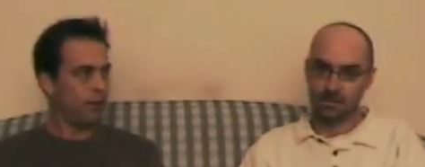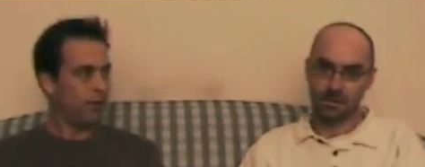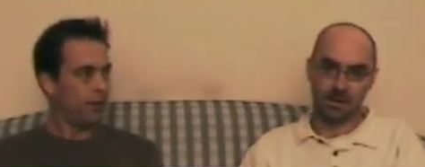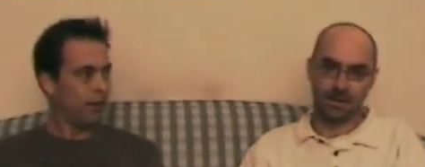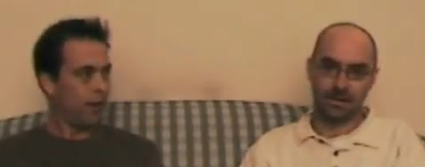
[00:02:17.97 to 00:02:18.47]

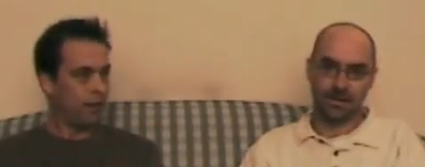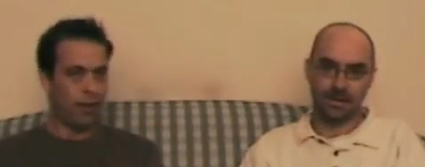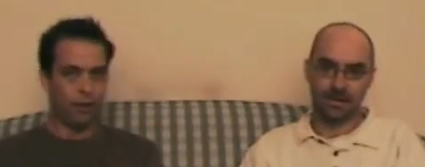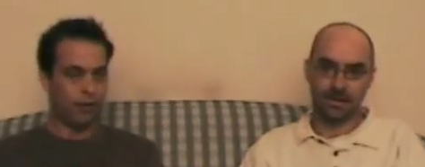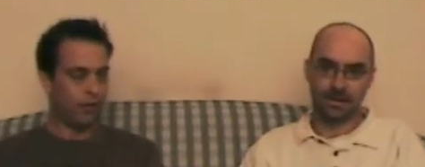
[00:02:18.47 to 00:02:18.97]
Speaker 1: Right.
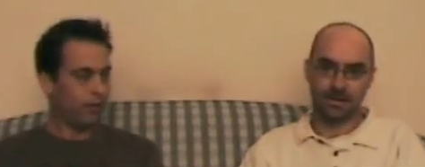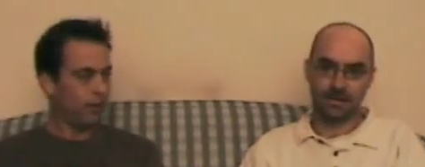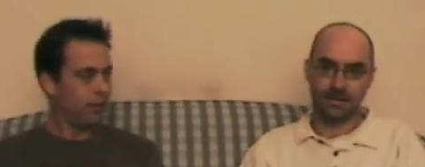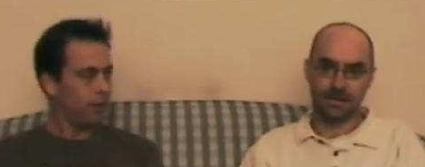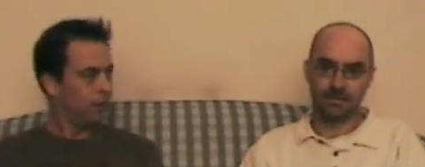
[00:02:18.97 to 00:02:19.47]
Hello. And,
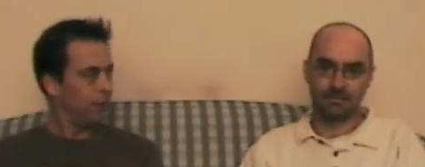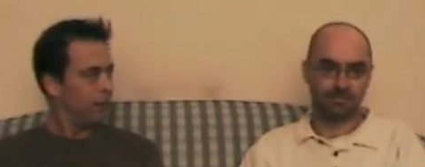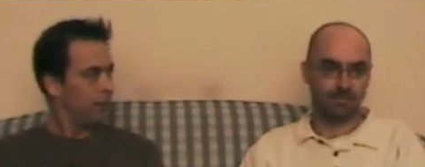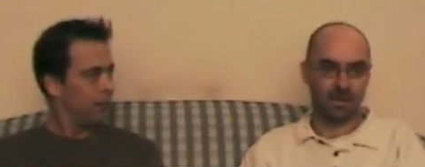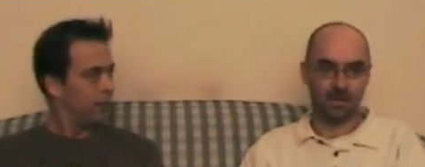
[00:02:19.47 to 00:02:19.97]
uh, and
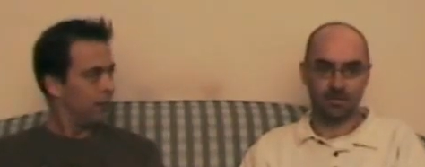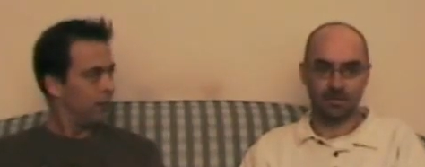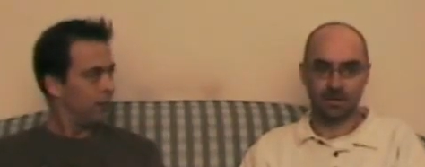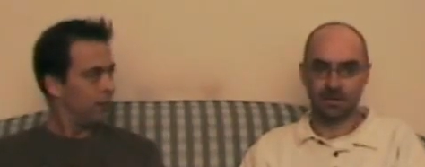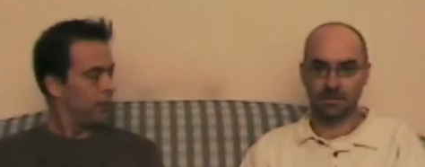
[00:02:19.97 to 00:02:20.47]
you know,
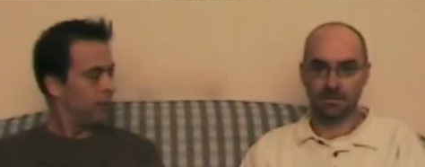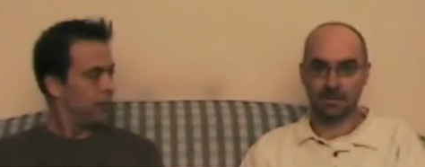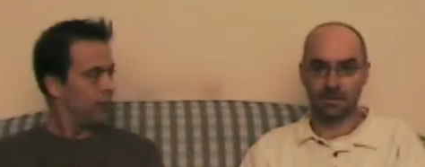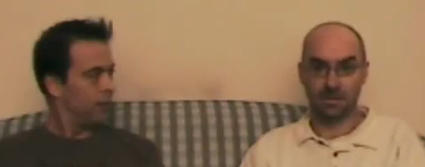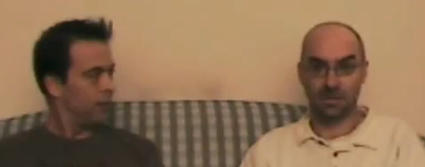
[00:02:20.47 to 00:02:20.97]
uh,
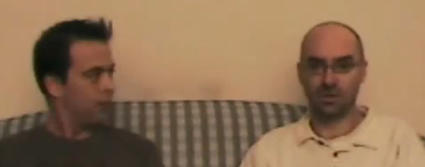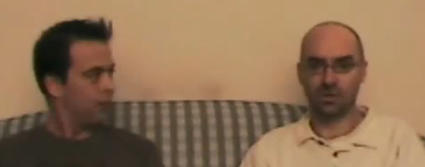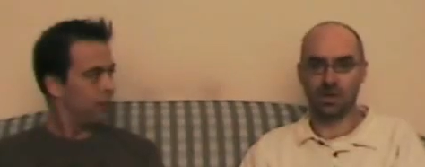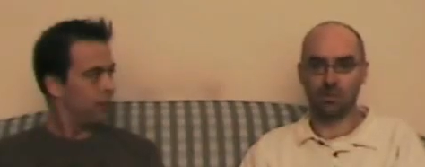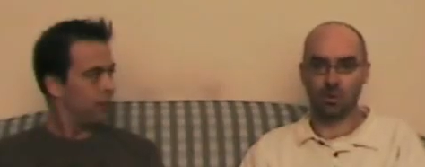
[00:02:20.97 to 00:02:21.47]
the, the
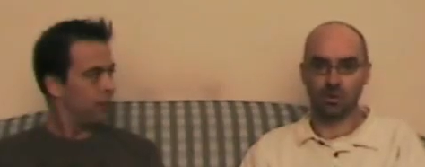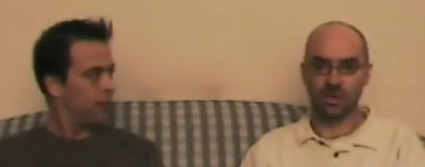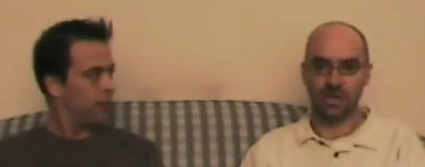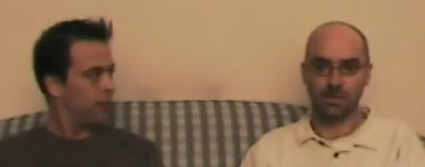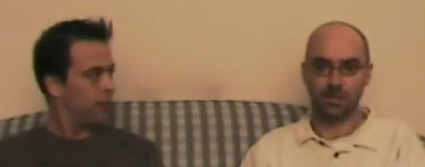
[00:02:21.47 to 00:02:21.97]
two-time world
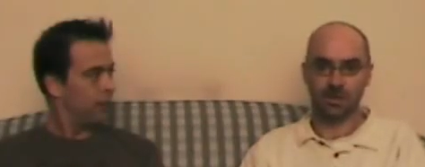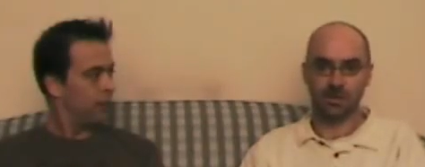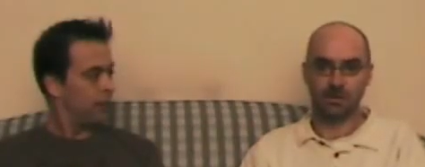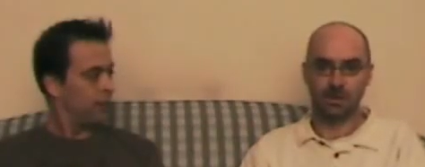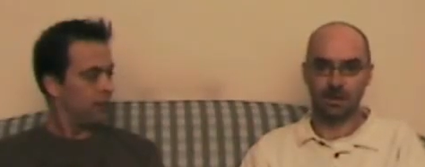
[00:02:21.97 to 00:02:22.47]

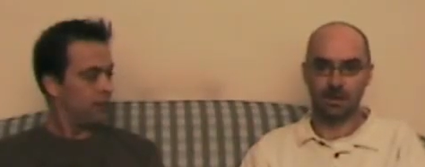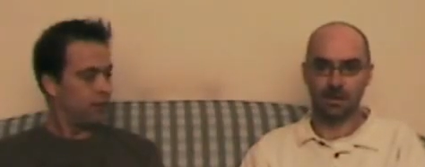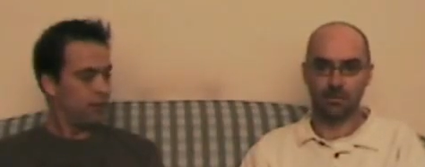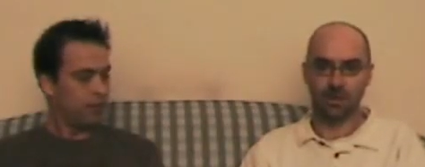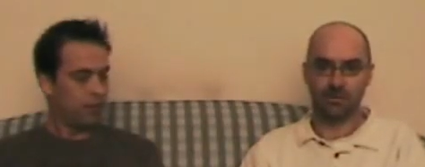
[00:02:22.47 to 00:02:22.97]
champion
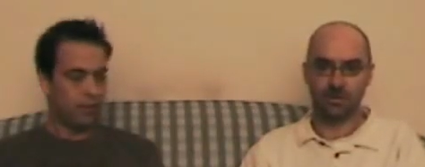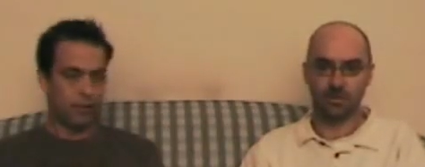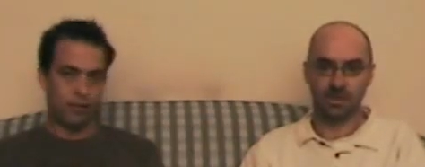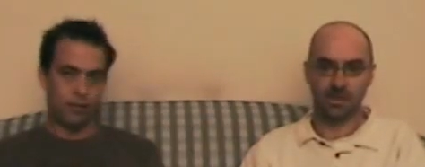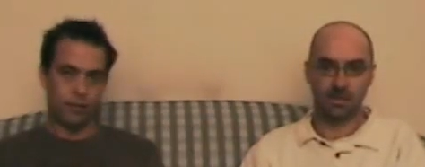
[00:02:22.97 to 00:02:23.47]
uh, went
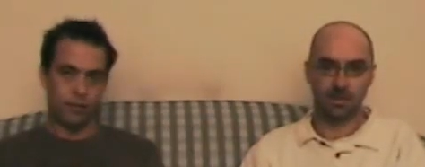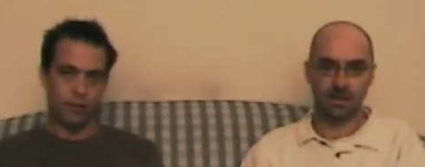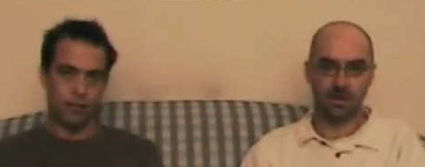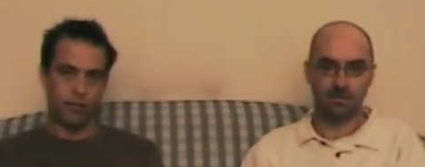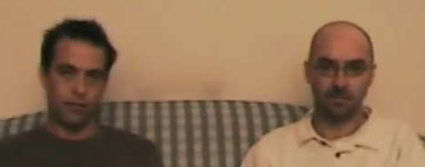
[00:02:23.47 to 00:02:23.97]
from a team that
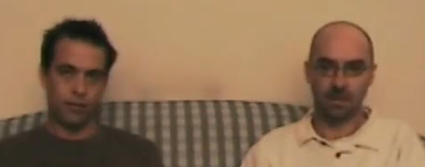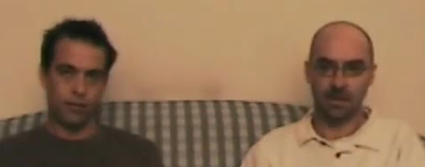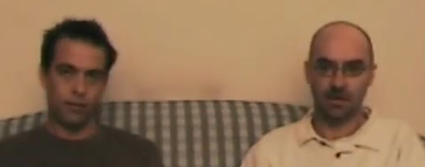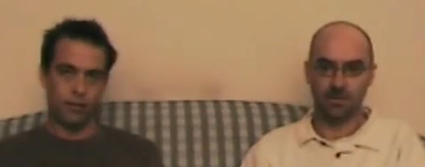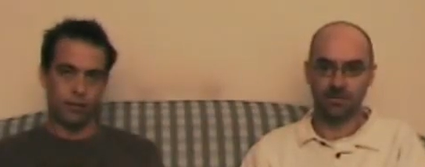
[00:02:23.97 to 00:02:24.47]
he,
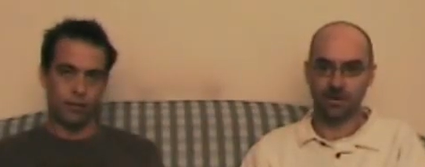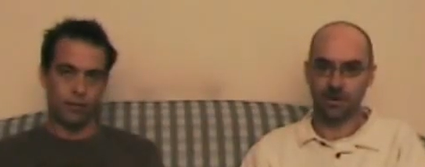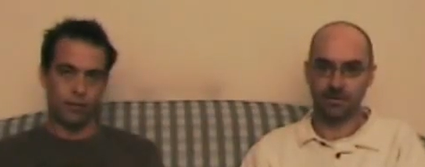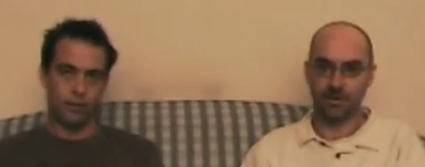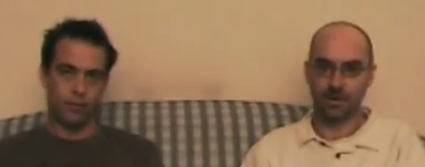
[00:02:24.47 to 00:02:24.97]
he knew
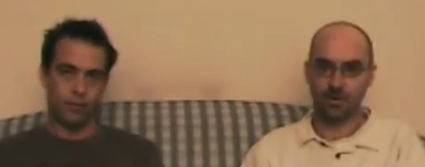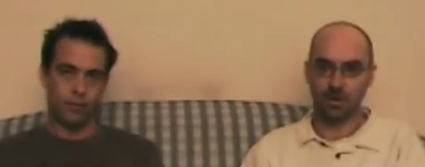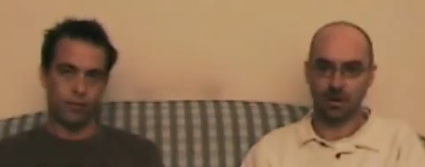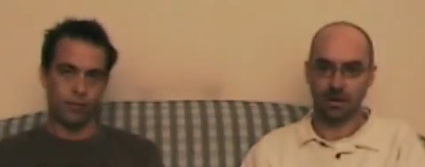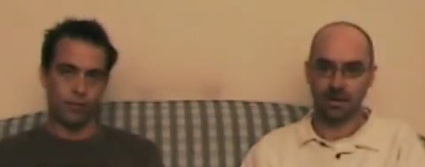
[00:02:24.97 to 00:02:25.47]
very very
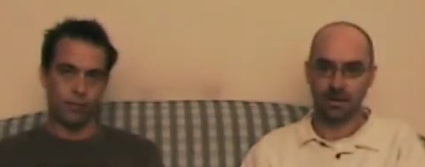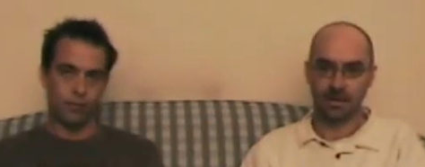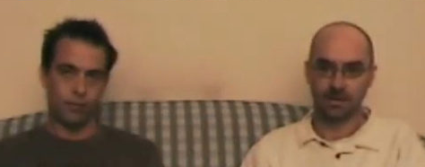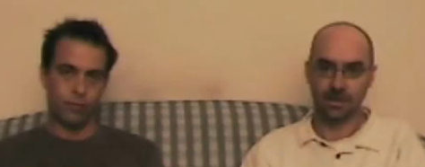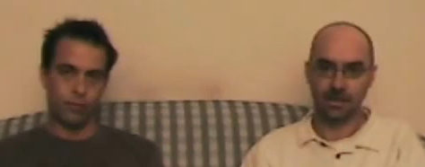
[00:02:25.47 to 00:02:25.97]
well in the
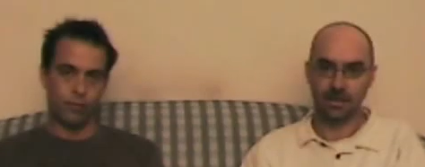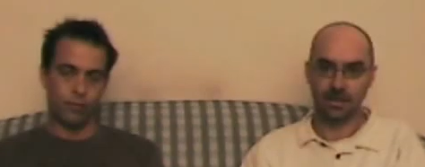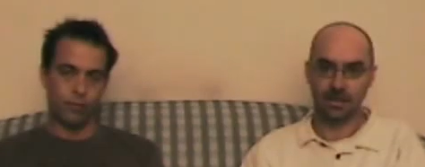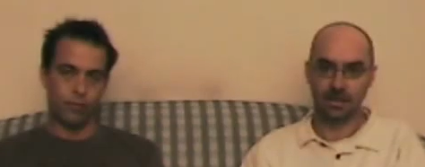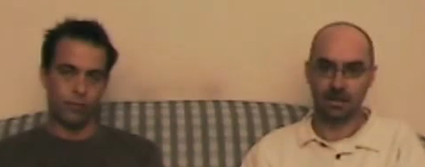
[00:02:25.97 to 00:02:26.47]
car. He
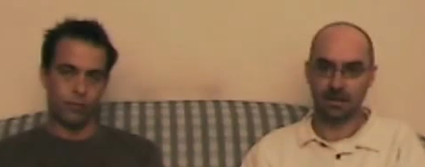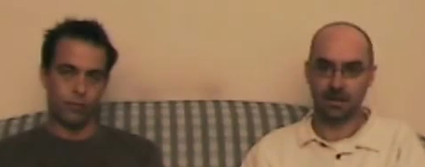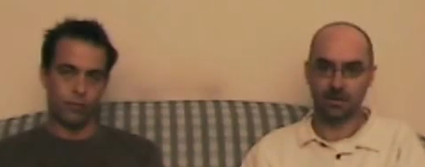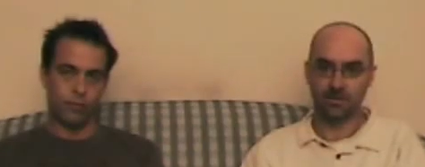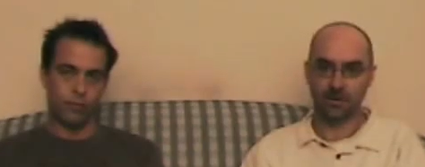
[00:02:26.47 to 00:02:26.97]

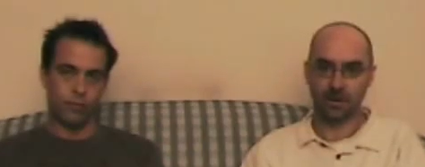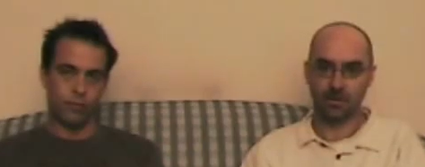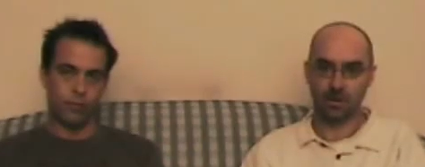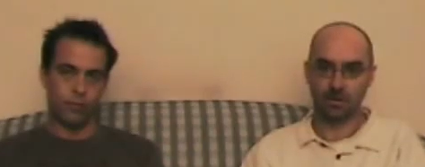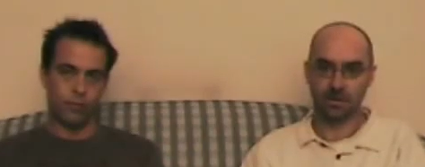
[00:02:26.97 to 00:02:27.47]
he knew very
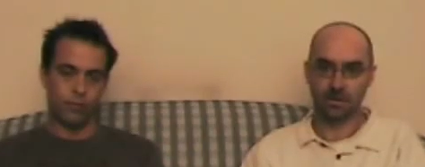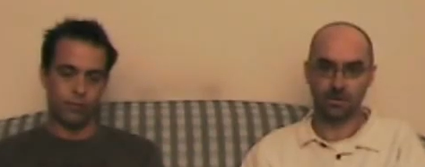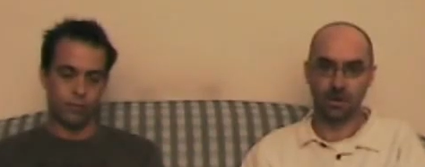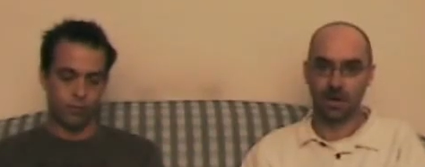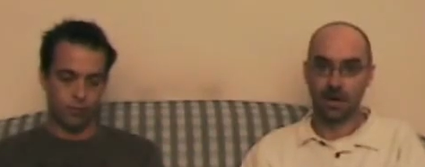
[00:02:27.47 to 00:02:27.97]
well
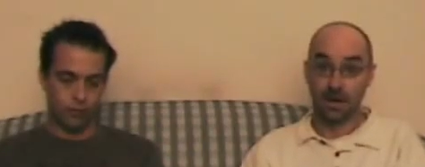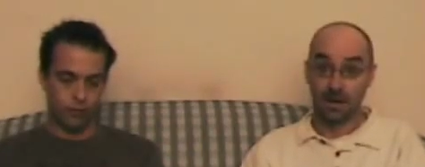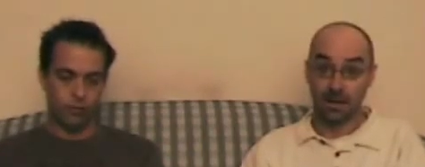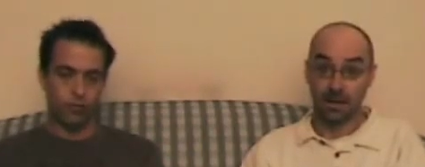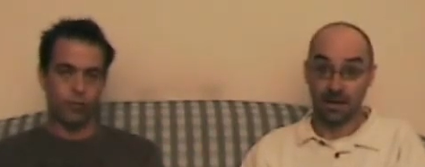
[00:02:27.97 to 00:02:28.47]
to
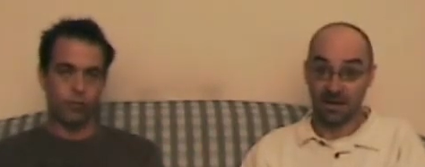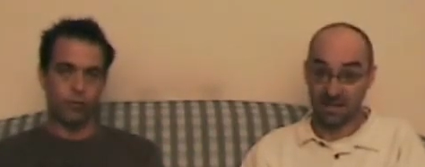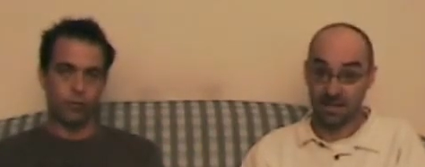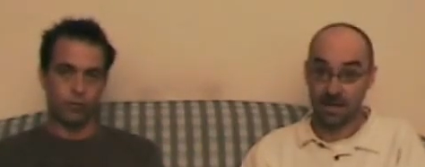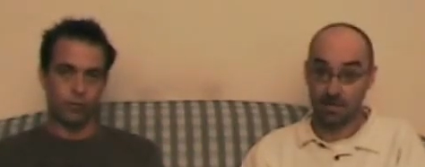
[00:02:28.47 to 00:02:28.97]
a
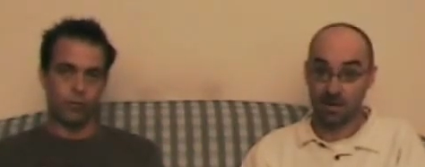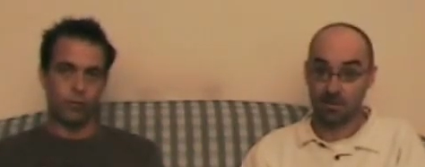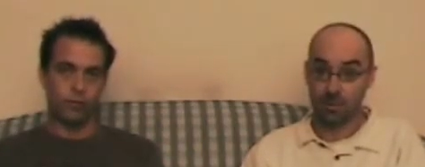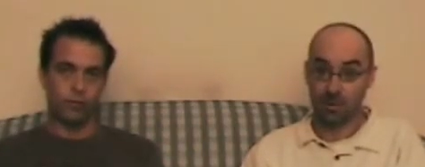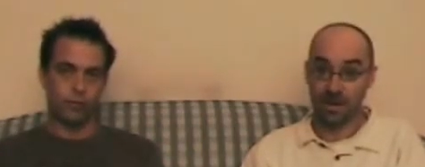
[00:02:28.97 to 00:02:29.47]
team that
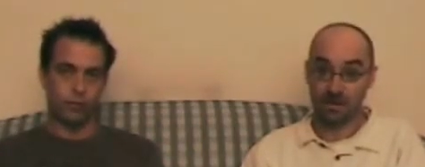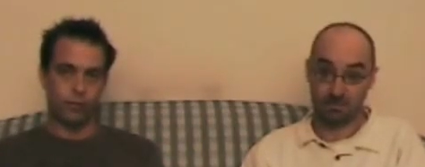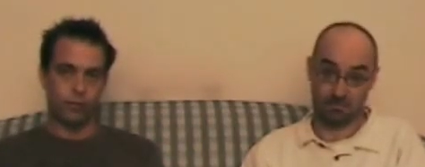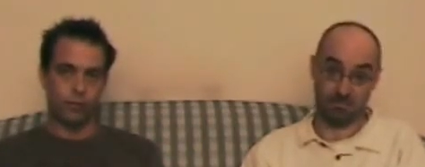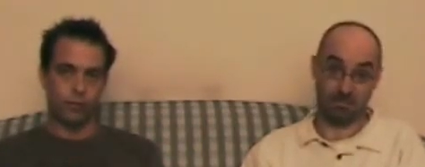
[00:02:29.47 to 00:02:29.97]
had put out
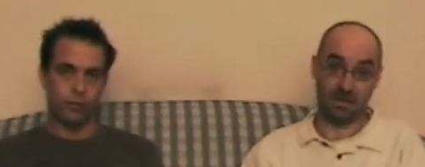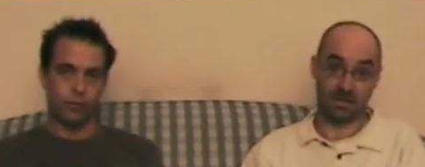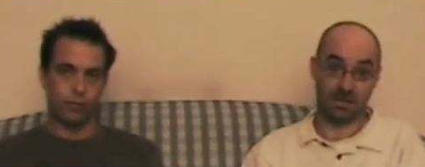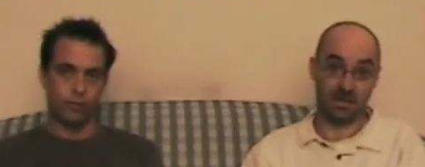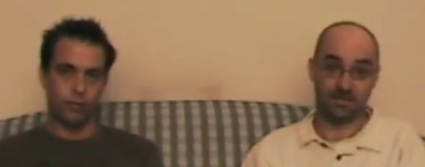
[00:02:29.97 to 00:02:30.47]

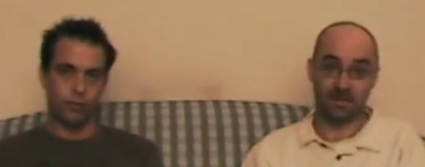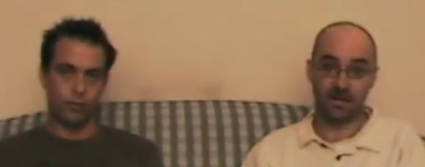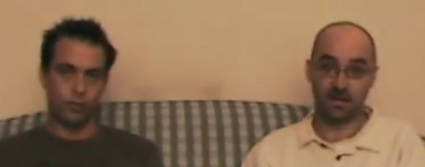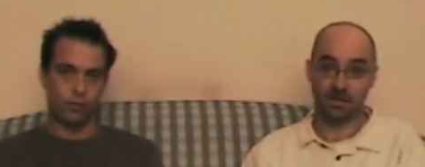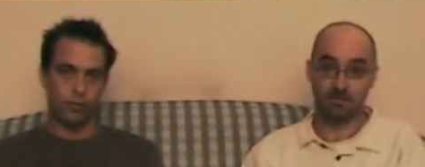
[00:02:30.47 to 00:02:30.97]
let, us
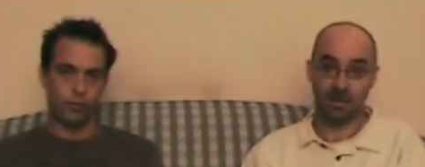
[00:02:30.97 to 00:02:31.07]
face